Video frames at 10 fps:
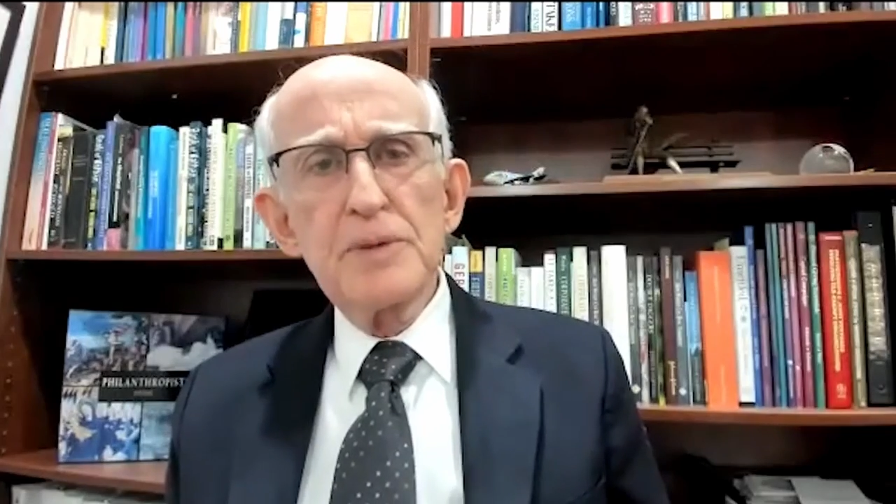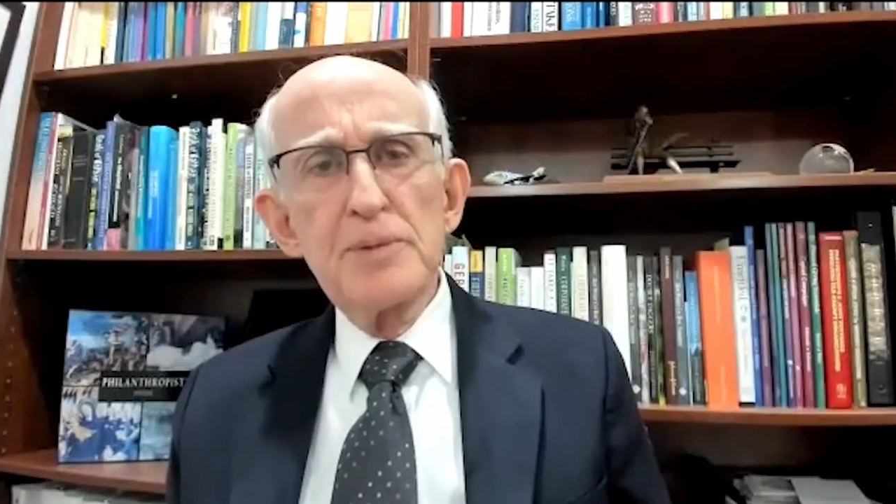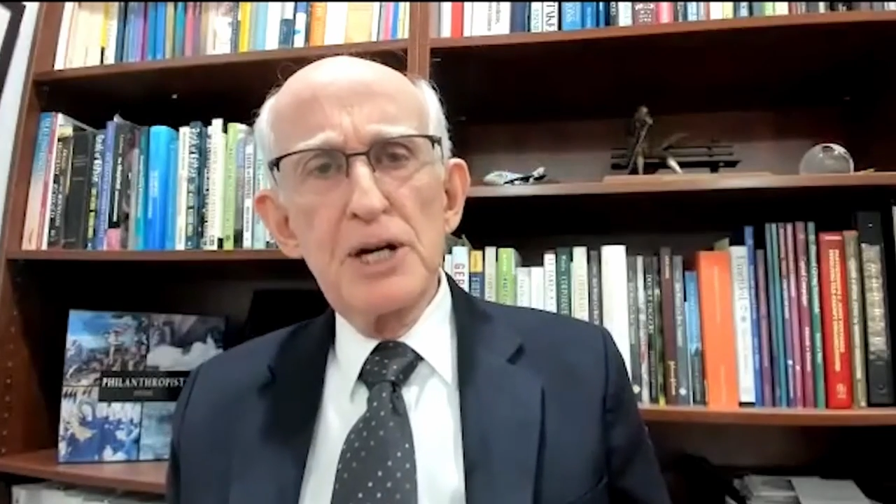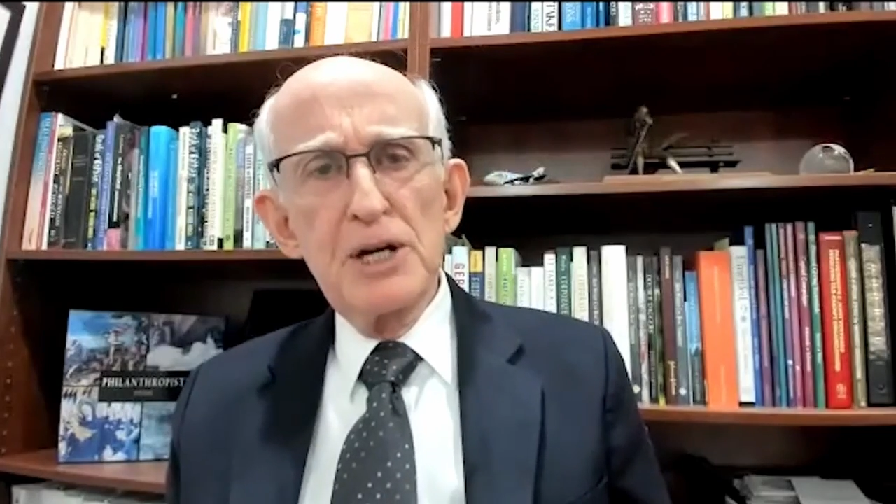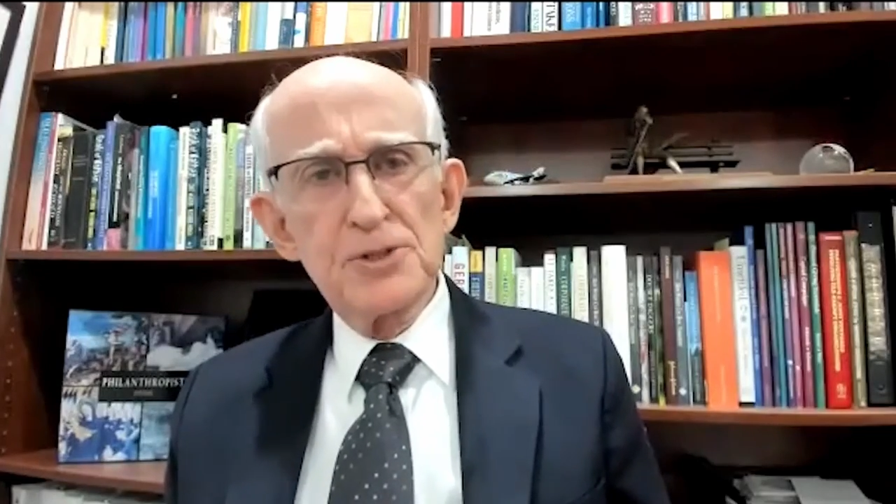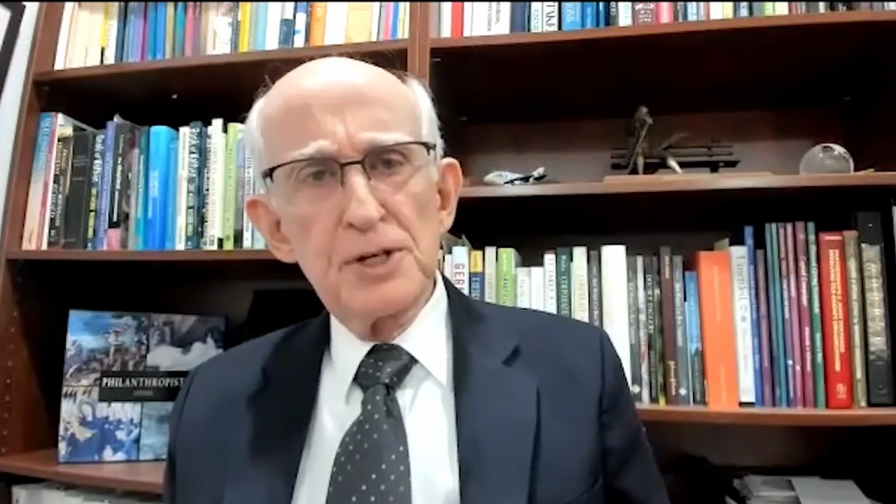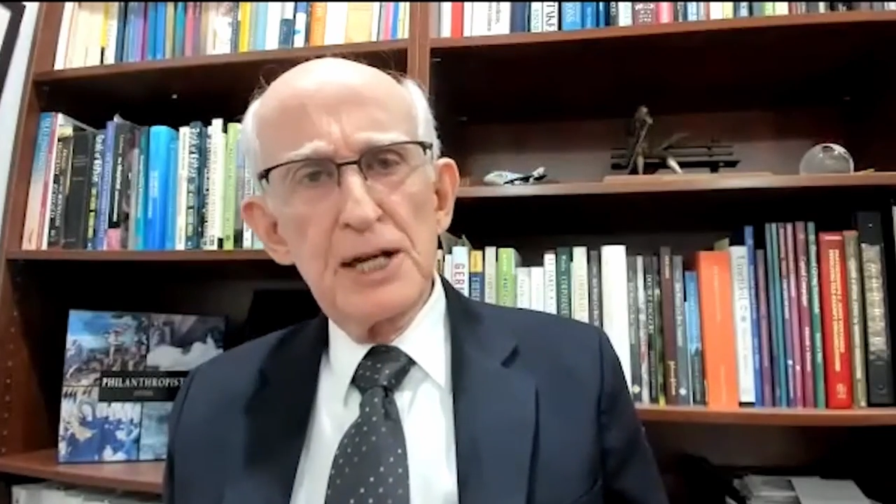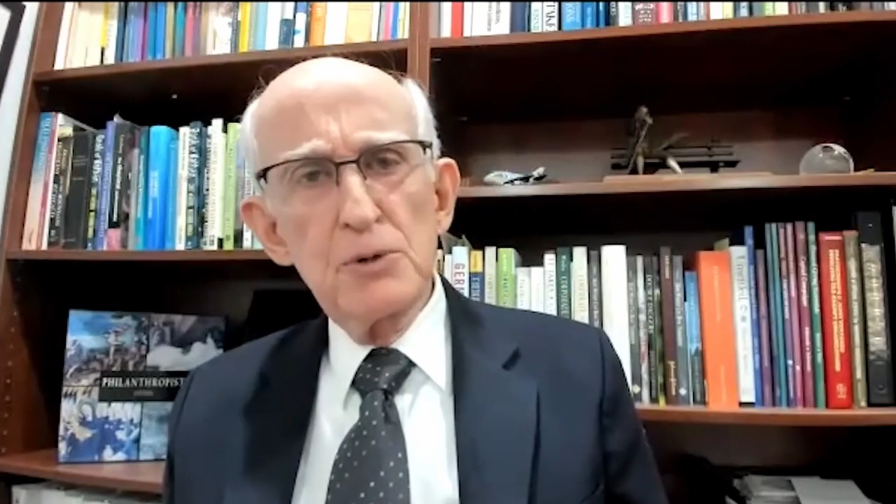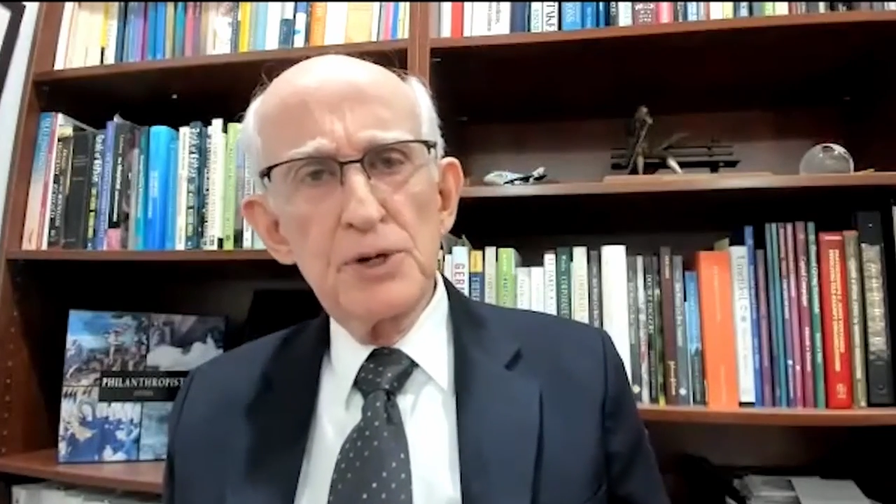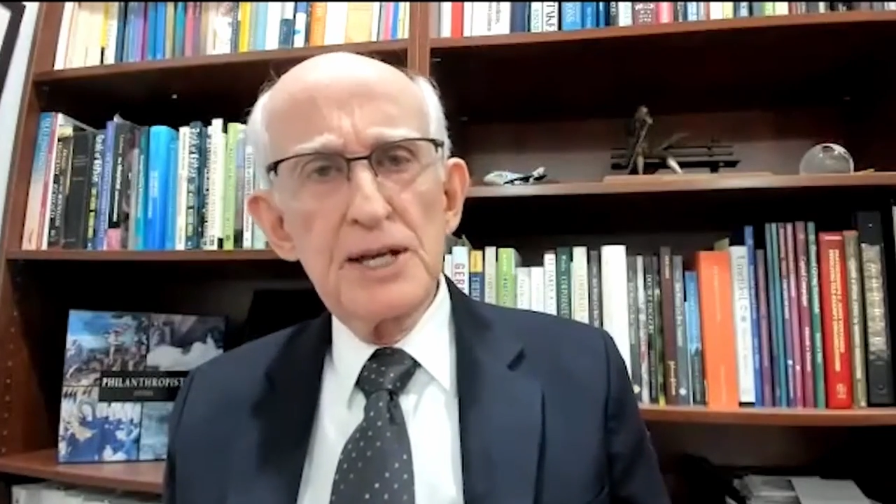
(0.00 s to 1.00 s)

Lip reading: I'm here today with